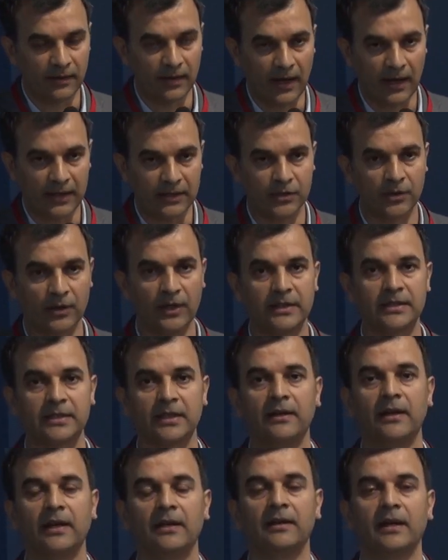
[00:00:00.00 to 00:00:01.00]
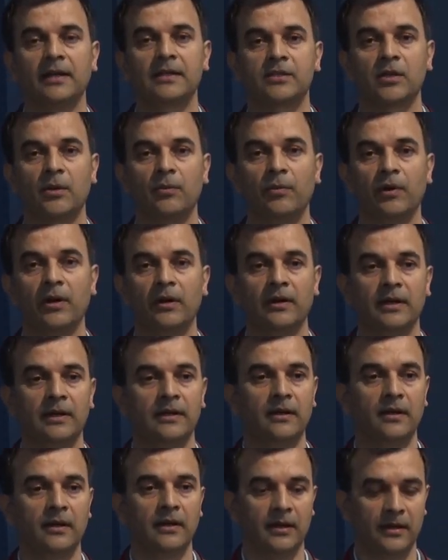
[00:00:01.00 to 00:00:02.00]
isolated area somewhere
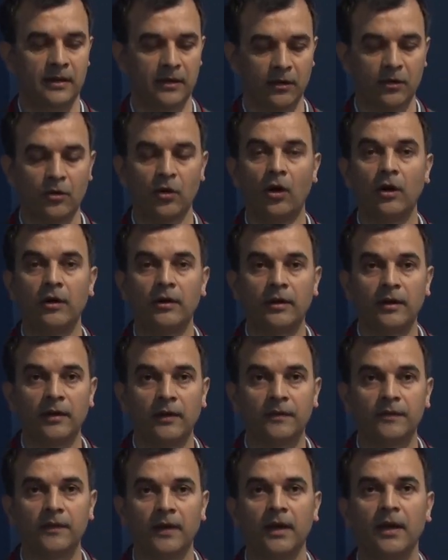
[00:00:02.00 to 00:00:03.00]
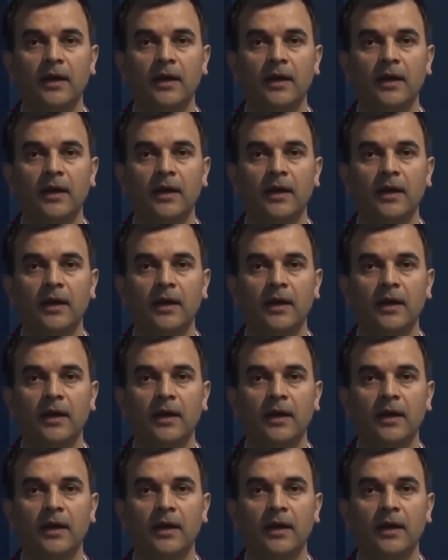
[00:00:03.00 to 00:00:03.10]
in a corner of